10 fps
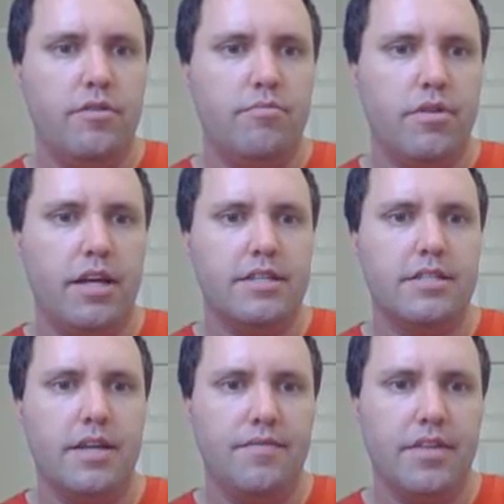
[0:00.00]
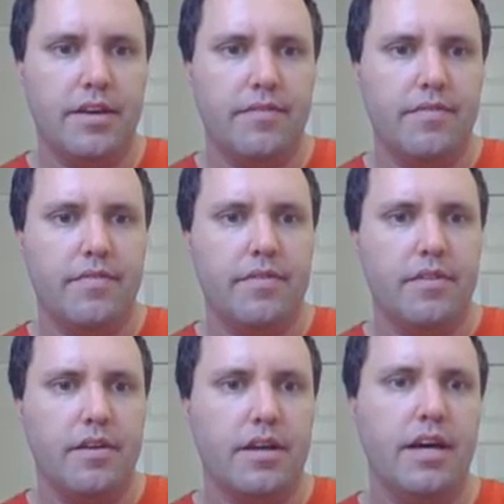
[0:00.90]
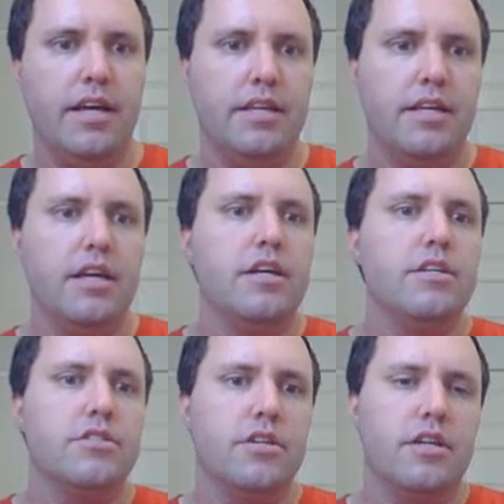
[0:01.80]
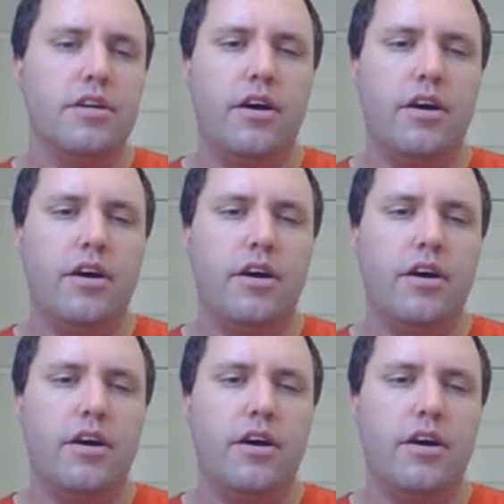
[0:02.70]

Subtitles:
plus something. Okay, so you can kind